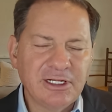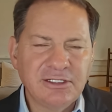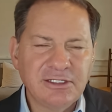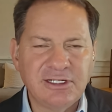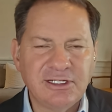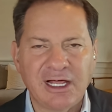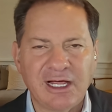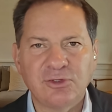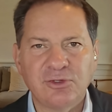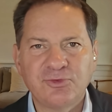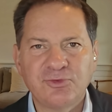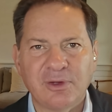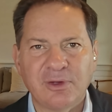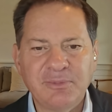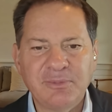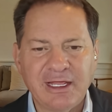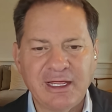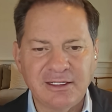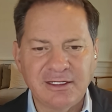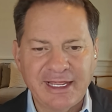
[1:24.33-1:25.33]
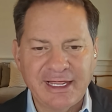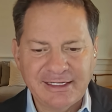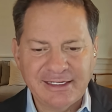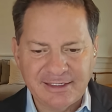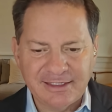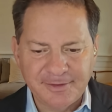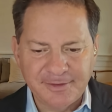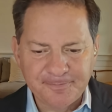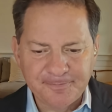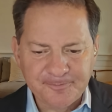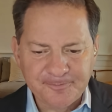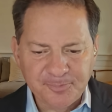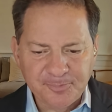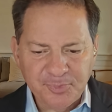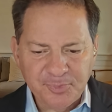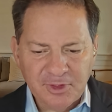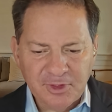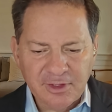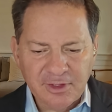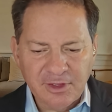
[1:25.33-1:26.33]
Donald Trump get elected.
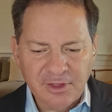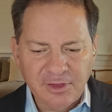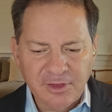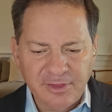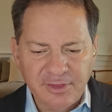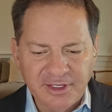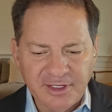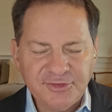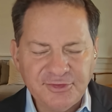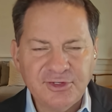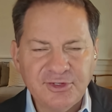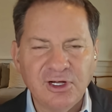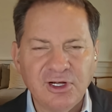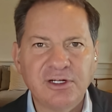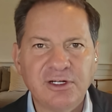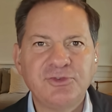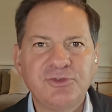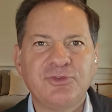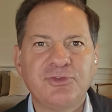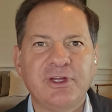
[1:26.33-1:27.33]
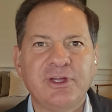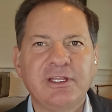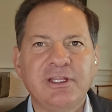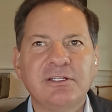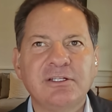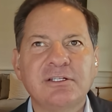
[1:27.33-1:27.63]
This country